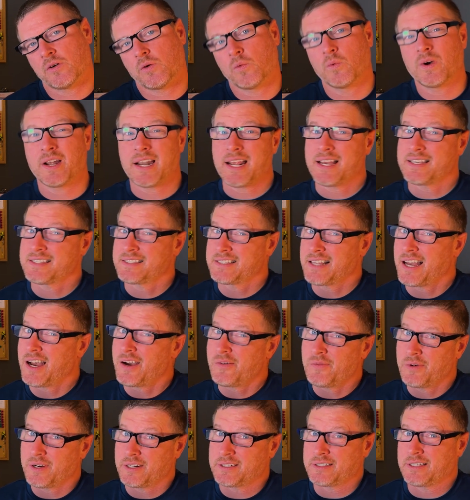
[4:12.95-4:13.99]
What has not
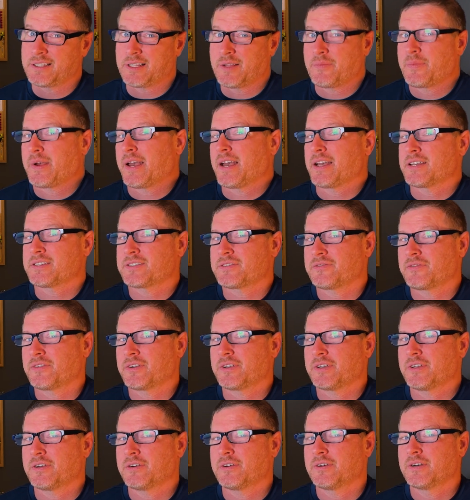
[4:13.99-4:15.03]
worked in the past for
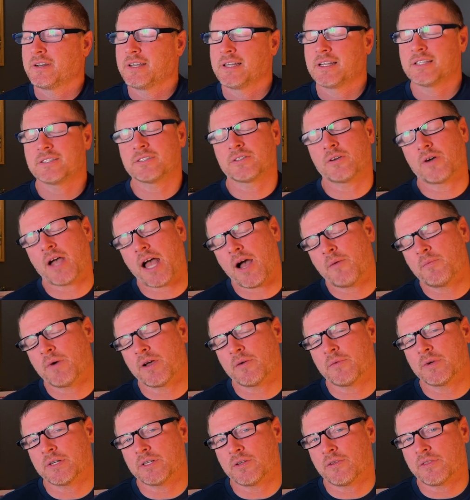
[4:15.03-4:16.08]
you? And so how might
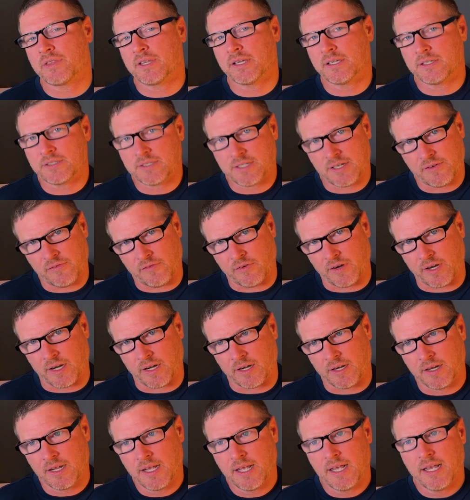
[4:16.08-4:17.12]
we do things different?
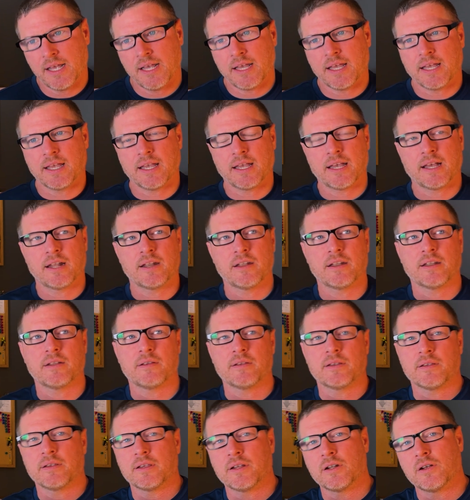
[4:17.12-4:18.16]
And,
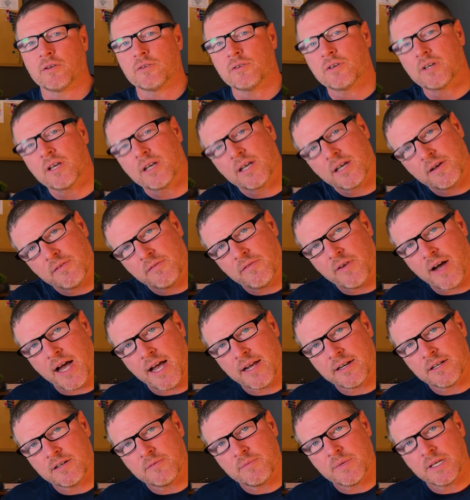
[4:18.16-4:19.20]
you can
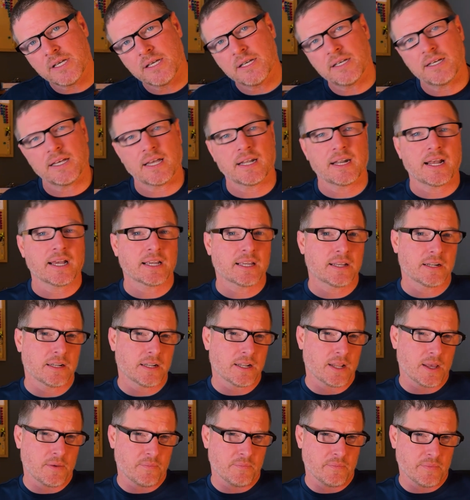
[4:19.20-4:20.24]
confide in me and I
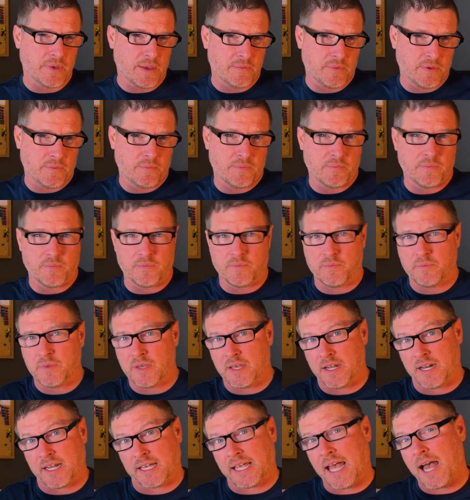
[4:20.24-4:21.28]
can maybe be
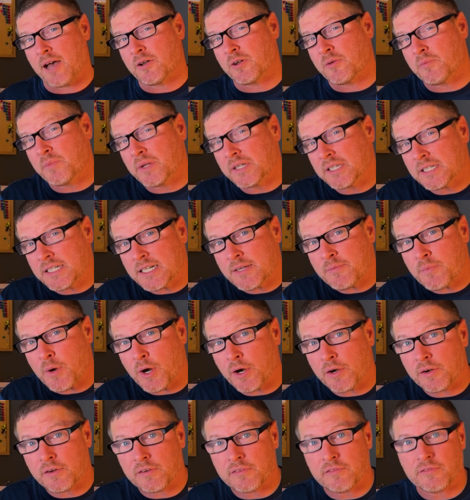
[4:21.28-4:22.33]
an accountability
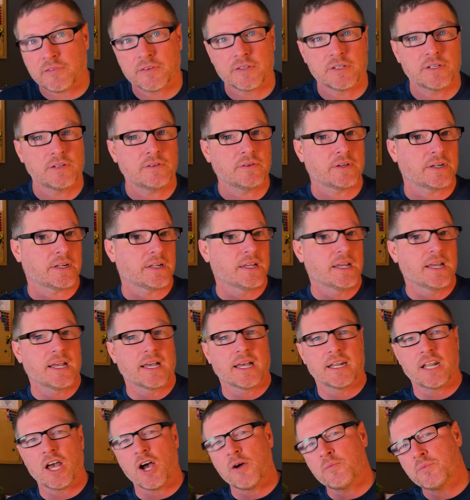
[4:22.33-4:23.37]
partner for you and
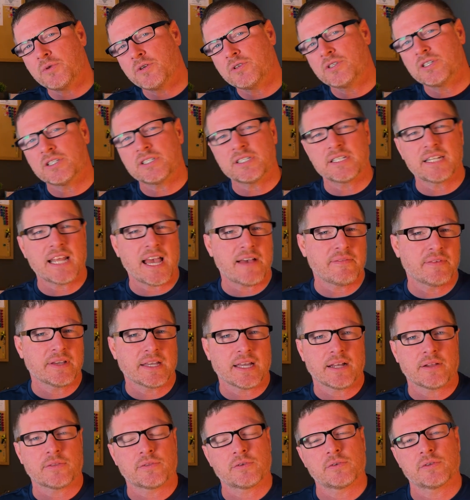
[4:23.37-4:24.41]
help you just
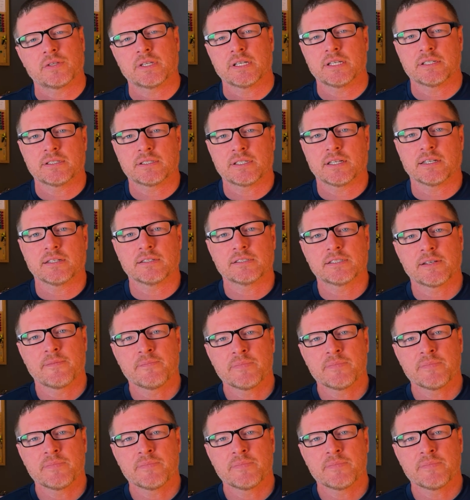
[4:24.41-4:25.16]
navigate through these things.